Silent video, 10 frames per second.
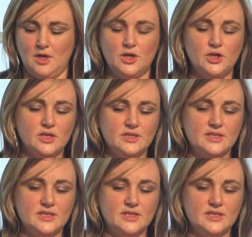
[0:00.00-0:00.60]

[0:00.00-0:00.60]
And you can